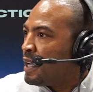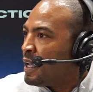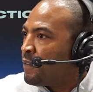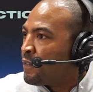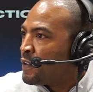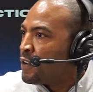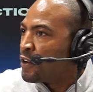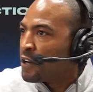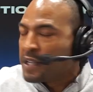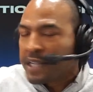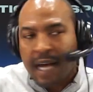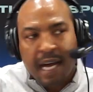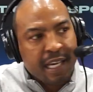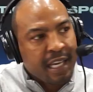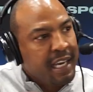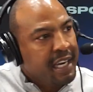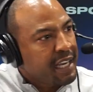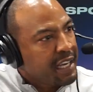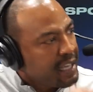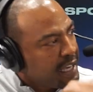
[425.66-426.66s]
If you're
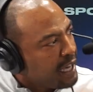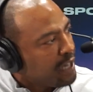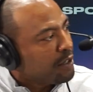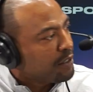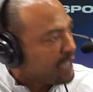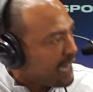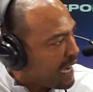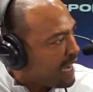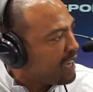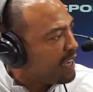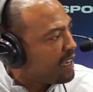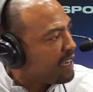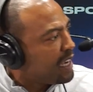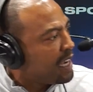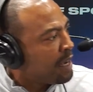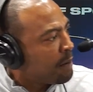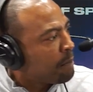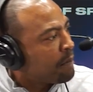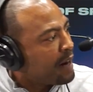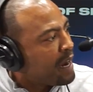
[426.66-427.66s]
not getting yelled at
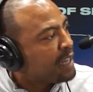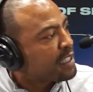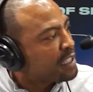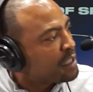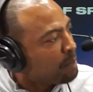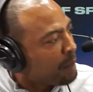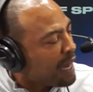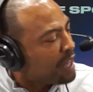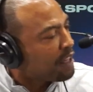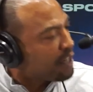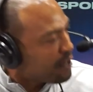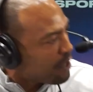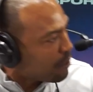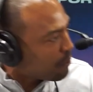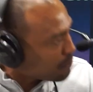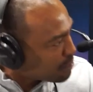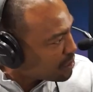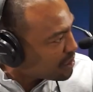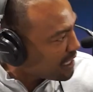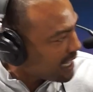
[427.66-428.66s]
in practice by the
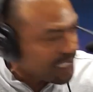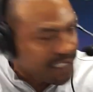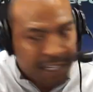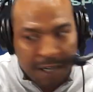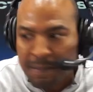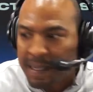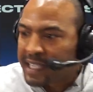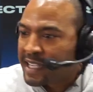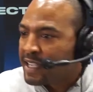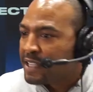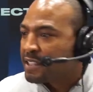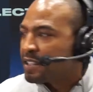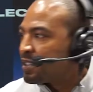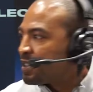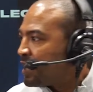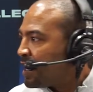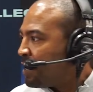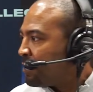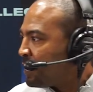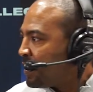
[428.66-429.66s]
coach, I tell my kids the
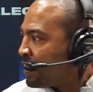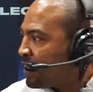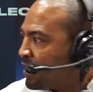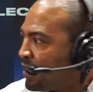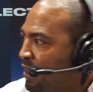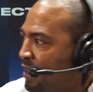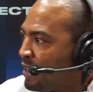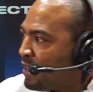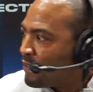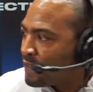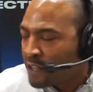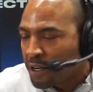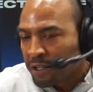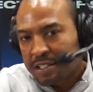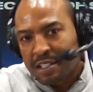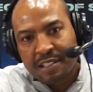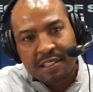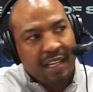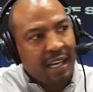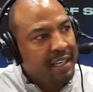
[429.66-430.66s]
same thing. If
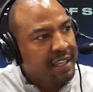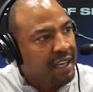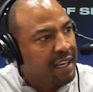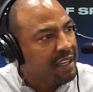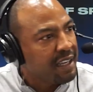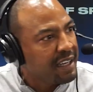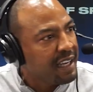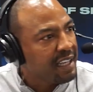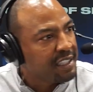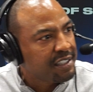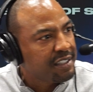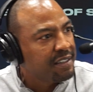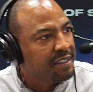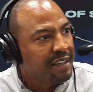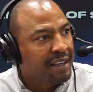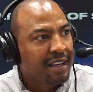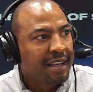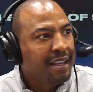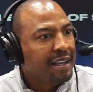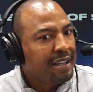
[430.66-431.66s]
coach is not yelling at you,
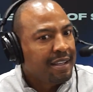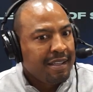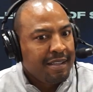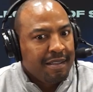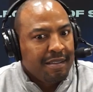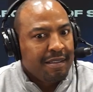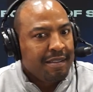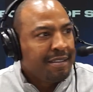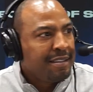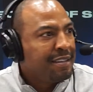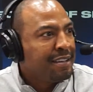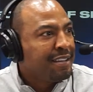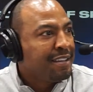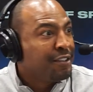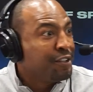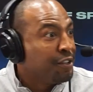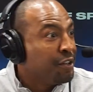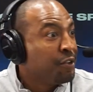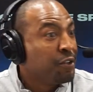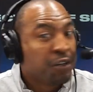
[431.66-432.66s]

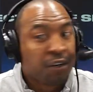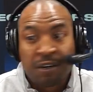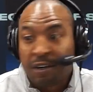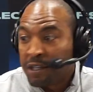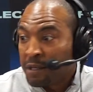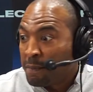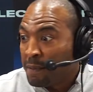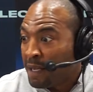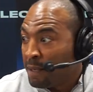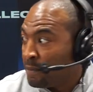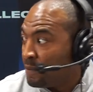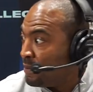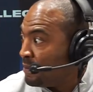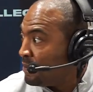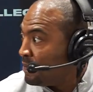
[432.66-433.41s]
you're on the bubble